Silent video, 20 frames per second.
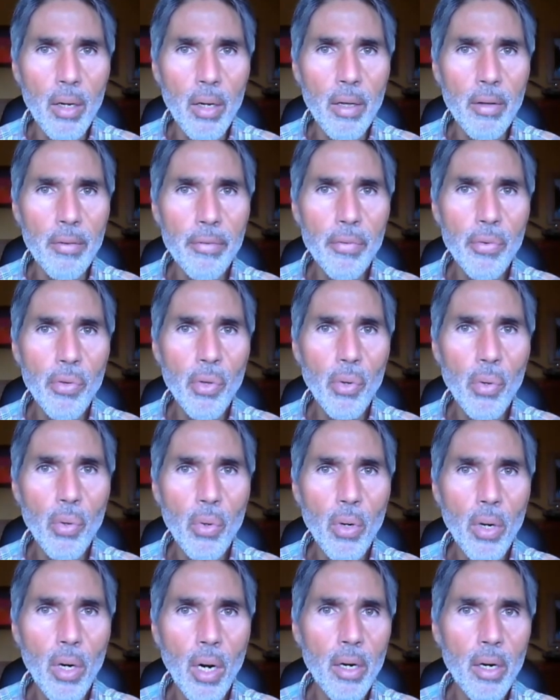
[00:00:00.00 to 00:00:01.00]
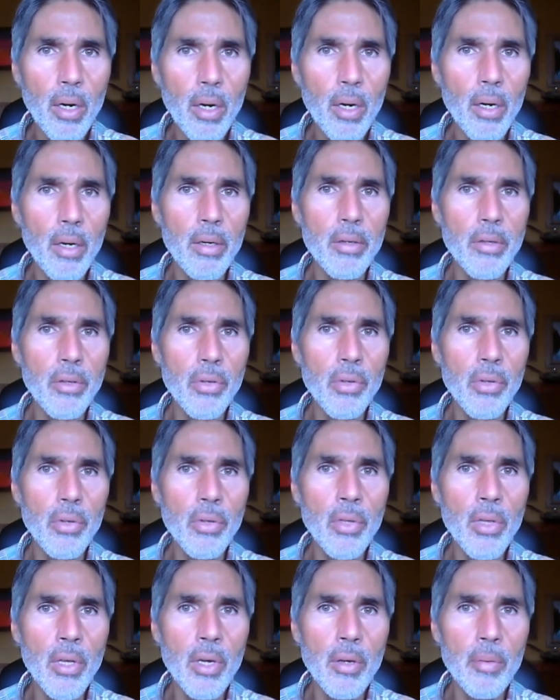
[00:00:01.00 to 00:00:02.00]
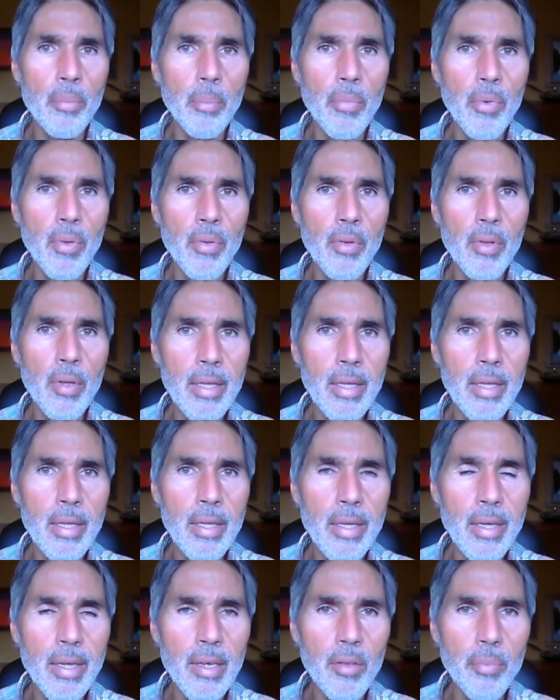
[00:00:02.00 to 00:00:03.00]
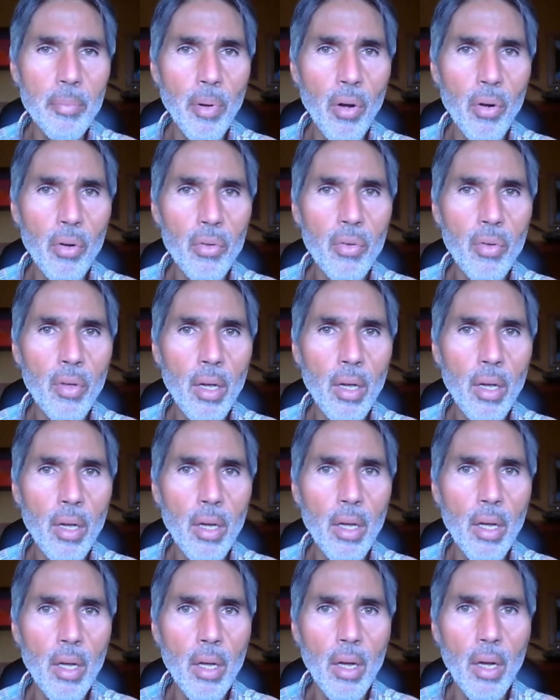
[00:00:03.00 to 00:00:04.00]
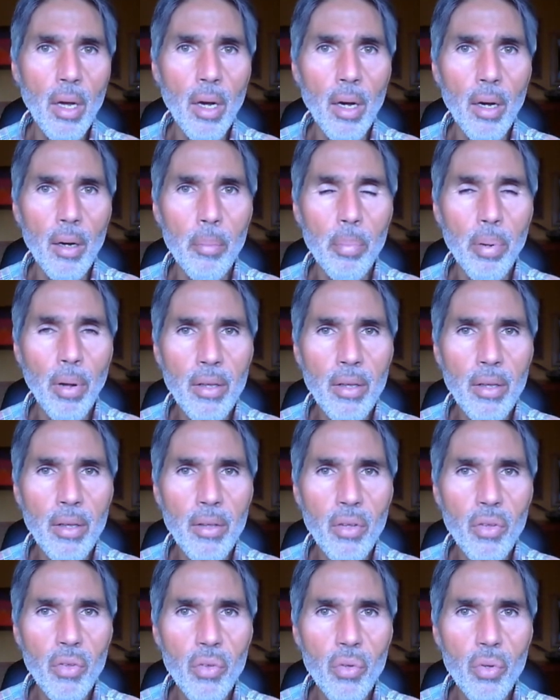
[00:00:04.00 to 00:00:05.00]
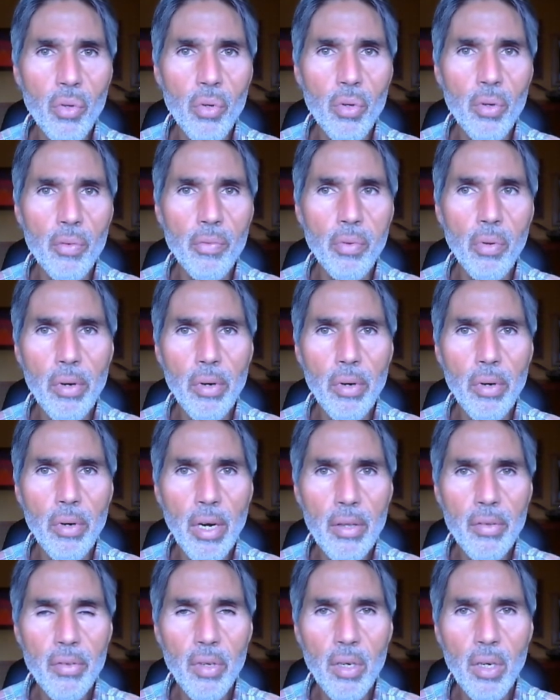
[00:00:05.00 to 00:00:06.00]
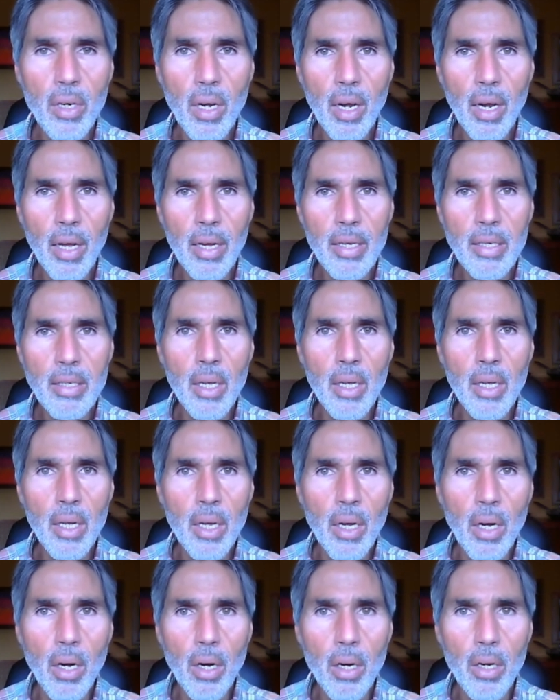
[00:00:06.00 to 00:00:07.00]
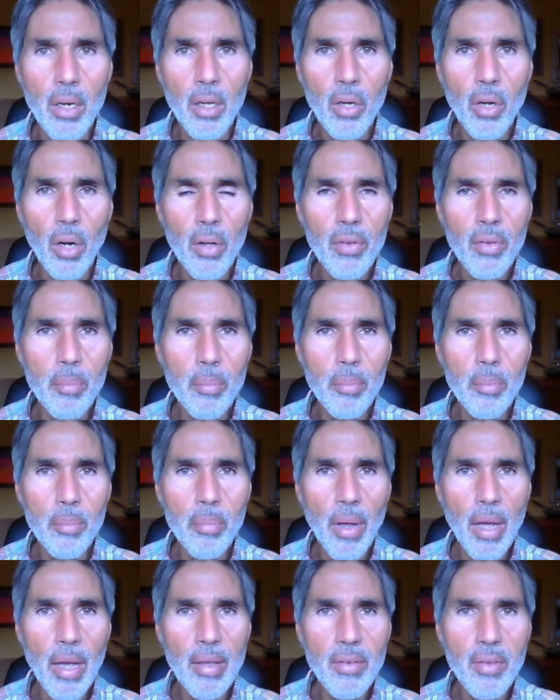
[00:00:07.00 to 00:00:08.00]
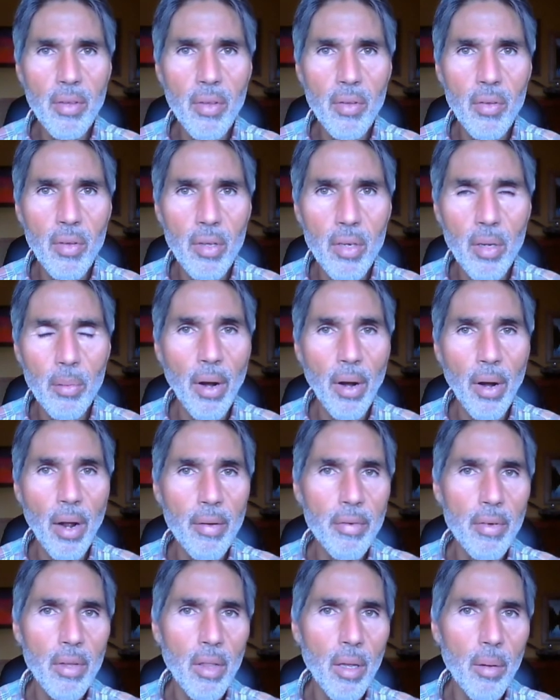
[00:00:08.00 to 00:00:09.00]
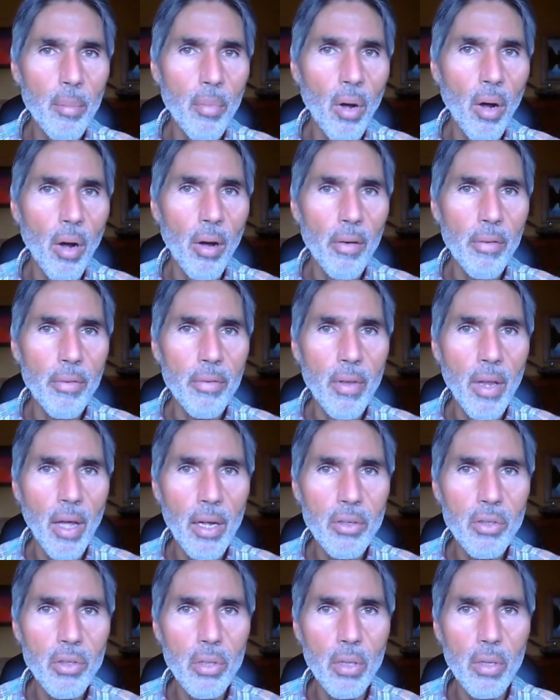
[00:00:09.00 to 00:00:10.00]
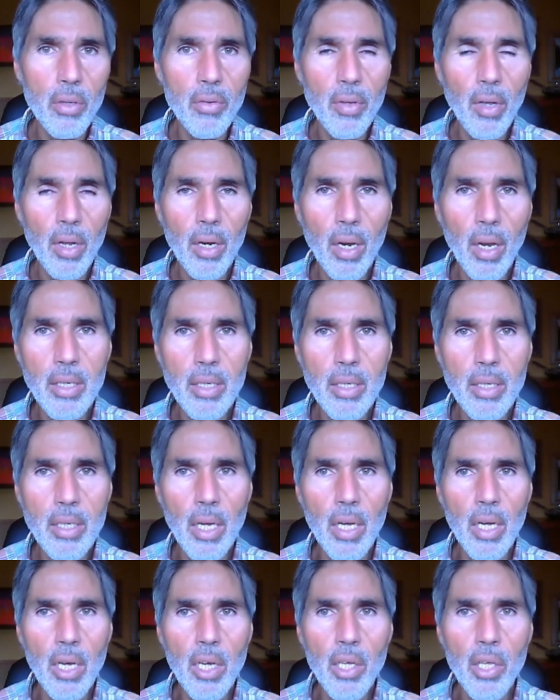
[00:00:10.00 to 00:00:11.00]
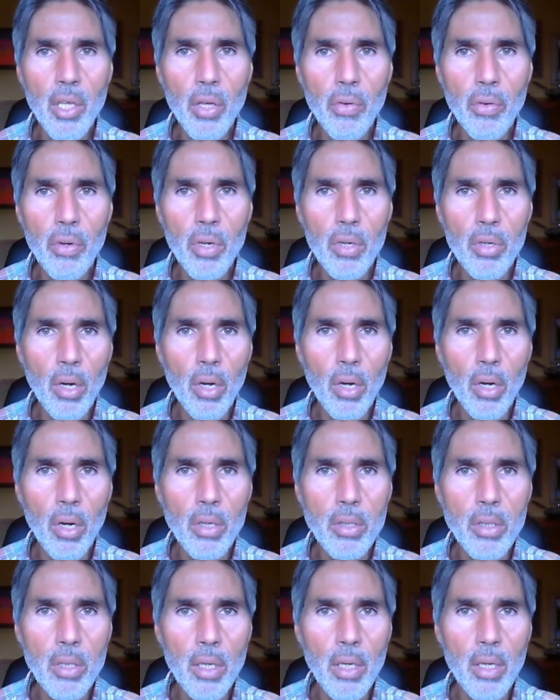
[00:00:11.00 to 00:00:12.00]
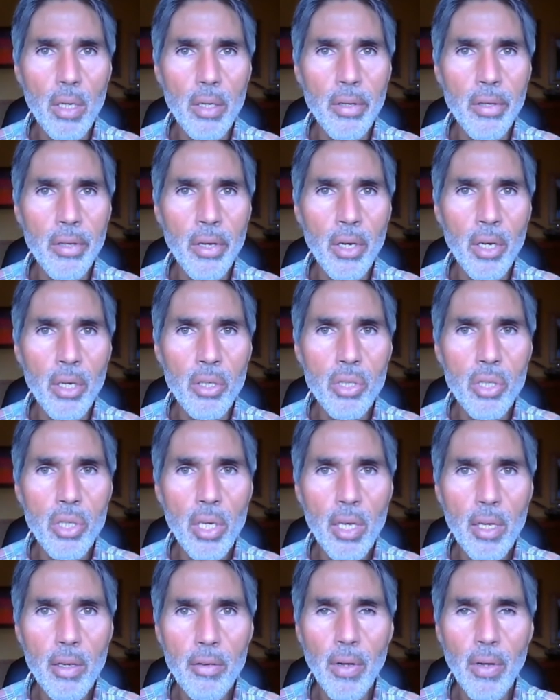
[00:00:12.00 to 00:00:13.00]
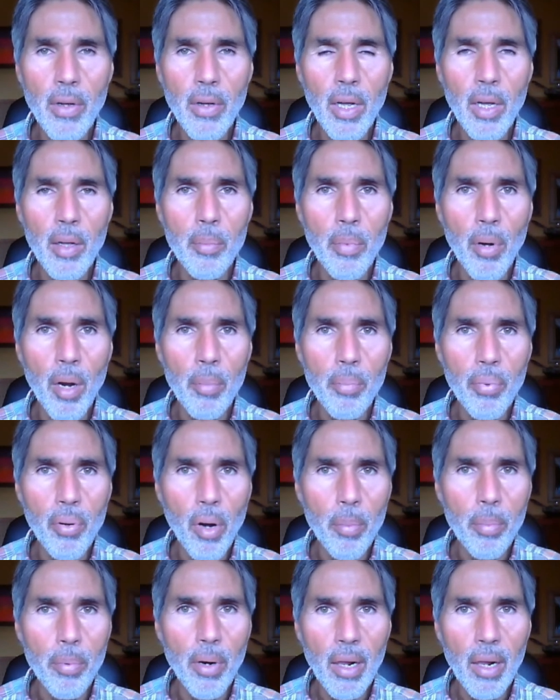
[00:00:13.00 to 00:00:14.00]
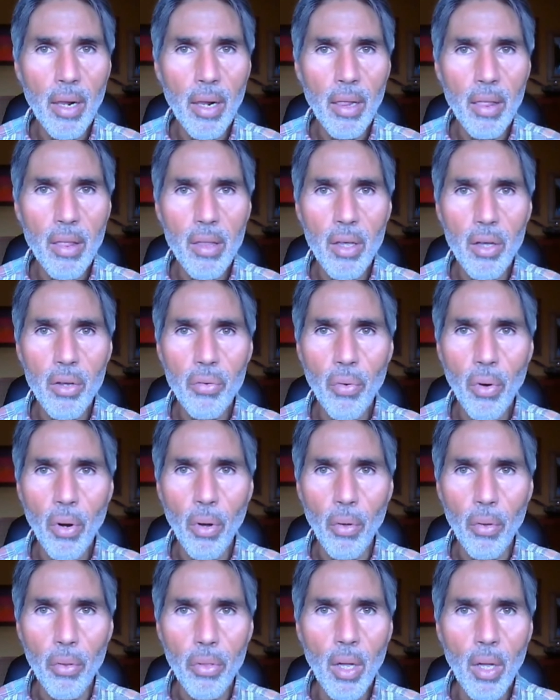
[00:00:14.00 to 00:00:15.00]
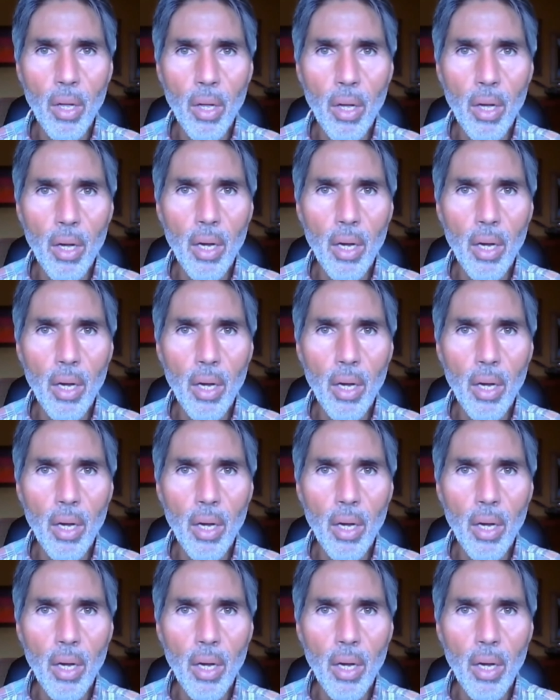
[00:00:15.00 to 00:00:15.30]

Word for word: Uh, if you are you know, exposing plants to fluorescent light on a constant basis and depriving them of natural sunlight, you will not uh, you achieve a, a proper healthy growth.